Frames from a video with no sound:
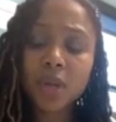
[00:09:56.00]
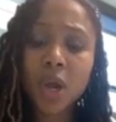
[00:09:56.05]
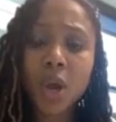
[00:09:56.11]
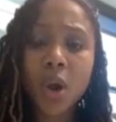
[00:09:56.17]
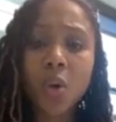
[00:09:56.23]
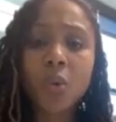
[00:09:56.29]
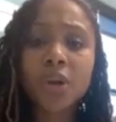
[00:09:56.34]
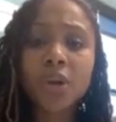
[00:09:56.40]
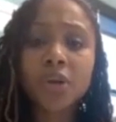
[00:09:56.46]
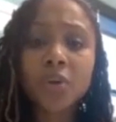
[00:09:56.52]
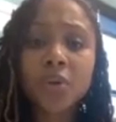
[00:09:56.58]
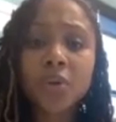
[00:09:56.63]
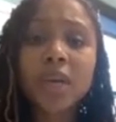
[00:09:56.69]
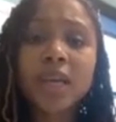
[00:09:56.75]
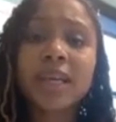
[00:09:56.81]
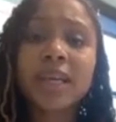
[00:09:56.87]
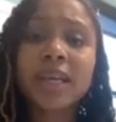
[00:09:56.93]
where you
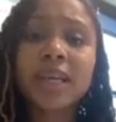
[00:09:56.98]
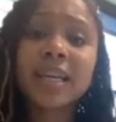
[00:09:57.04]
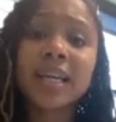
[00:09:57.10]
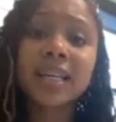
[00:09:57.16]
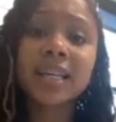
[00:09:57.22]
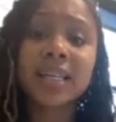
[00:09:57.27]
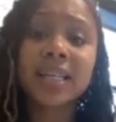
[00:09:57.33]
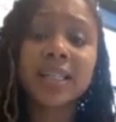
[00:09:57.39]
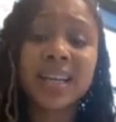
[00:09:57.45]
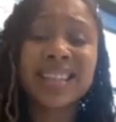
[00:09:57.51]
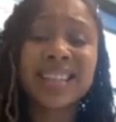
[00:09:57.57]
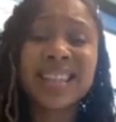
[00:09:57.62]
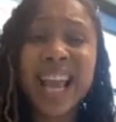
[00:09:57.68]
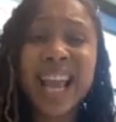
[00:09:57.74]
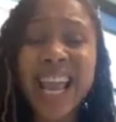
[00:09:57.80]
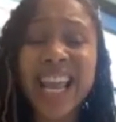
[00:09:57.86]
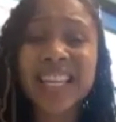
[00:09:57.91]
can get an
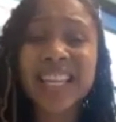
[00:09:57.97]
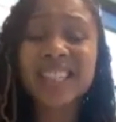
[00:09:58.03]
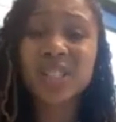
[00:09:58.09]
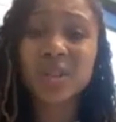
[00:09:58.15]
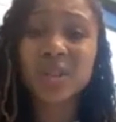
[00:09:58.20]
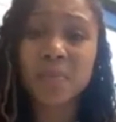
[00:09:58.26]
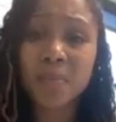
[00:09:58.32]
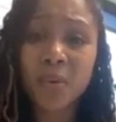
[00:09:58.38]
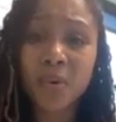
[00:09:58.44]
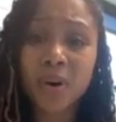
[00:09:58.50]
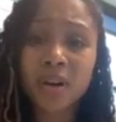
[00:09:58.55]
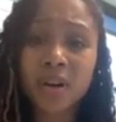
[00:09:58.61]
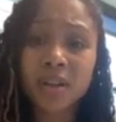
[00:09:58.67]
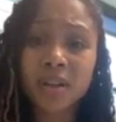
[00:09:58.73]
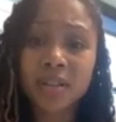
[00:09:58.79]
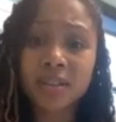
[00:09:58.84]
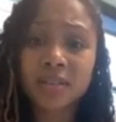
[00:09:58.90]
enhanced support.
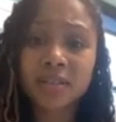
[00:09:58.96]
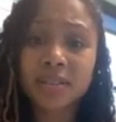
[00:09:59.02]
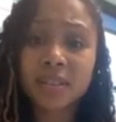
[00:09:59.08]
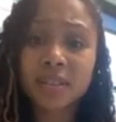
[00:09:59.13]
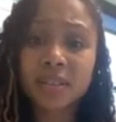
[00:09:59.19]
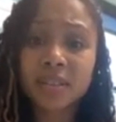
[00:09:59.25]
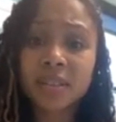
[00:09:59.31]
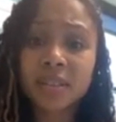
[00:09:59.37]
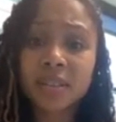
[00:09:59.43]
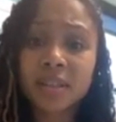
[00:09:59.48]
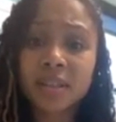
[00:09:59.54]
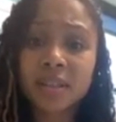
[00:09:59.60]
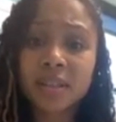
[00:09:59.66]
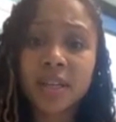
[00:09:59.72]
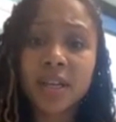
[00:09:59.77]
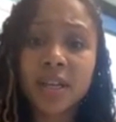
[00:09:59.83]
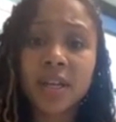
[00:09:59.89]

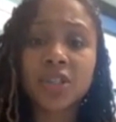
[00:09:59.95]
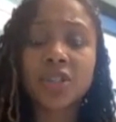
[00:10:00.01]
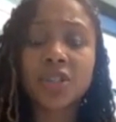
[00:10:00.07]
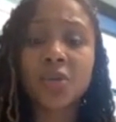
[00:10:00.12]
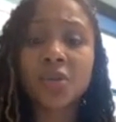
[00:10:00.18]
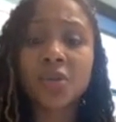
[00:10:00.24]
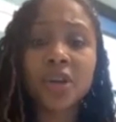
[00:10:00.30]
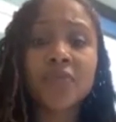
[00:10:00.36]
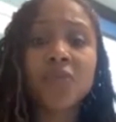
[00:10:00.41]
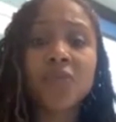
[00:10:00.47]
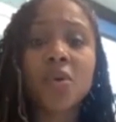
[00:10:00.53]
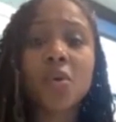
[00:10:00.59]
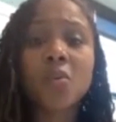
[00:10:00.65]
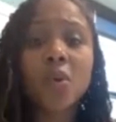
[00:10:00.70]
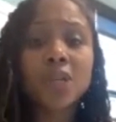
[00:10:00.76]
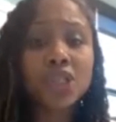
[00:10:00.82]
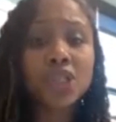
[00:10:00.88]
So
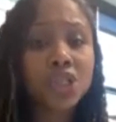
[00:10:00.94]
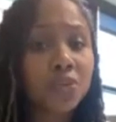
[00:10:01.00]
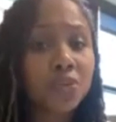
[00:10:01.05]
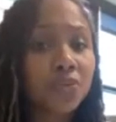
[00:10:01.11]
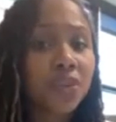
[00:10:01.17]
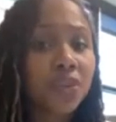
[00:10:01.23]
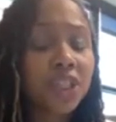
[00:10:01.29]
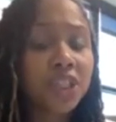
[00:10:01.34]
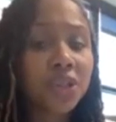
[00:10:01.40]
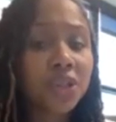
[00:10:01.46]
therefore, once you finish your